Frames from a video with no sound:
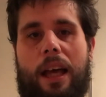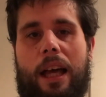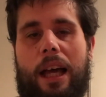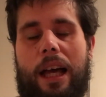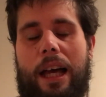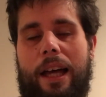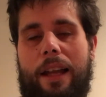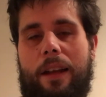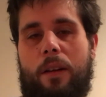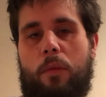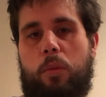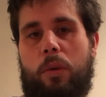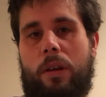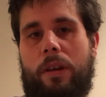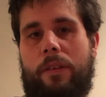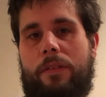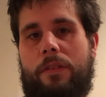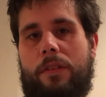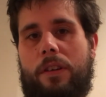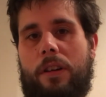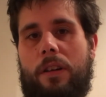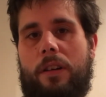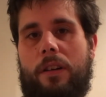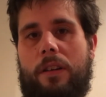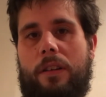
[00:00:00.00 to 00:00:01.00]
And we've
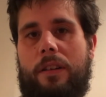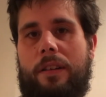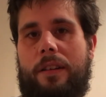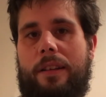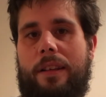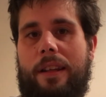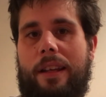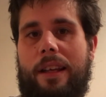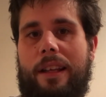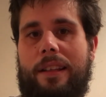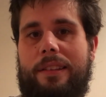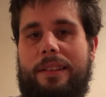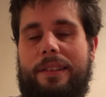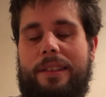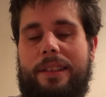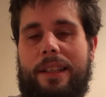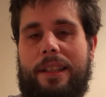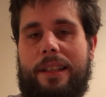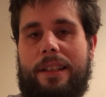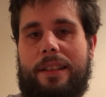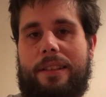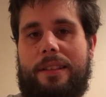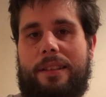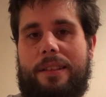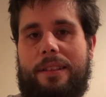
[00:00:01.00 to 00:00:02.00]
got
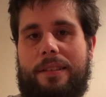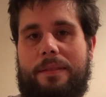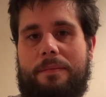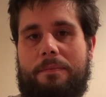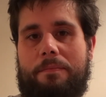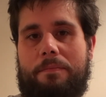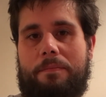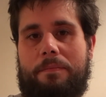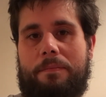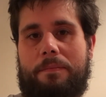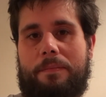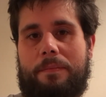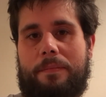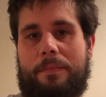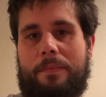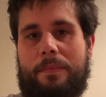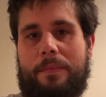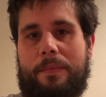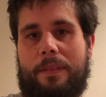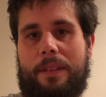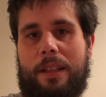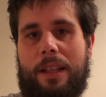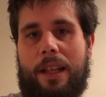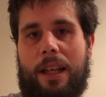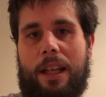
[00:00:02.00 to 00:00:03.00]
6.
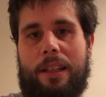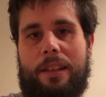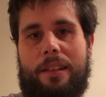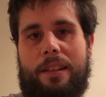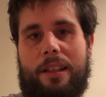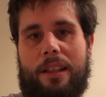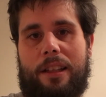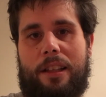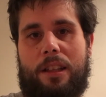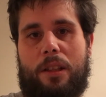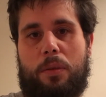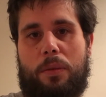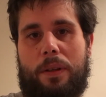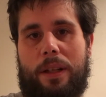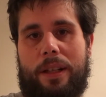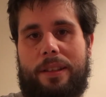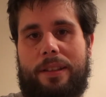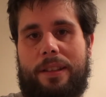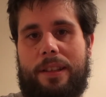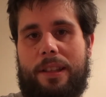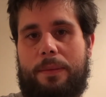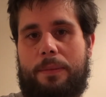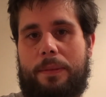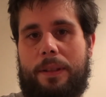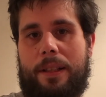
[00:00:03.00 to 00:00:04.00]
So that's
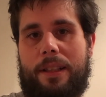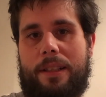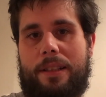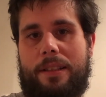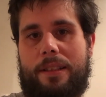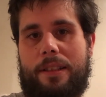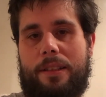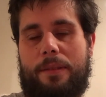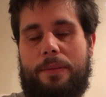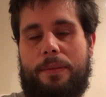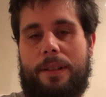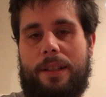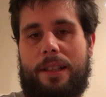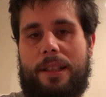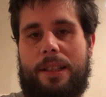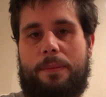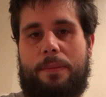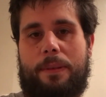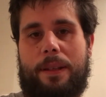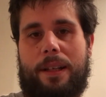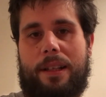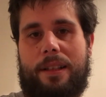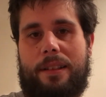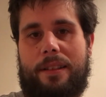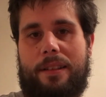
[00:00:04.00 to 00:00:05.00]
twice as much as we
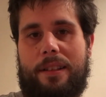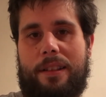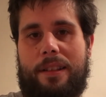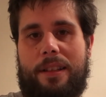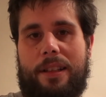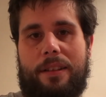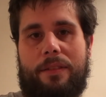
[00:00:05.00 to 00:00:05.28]
expected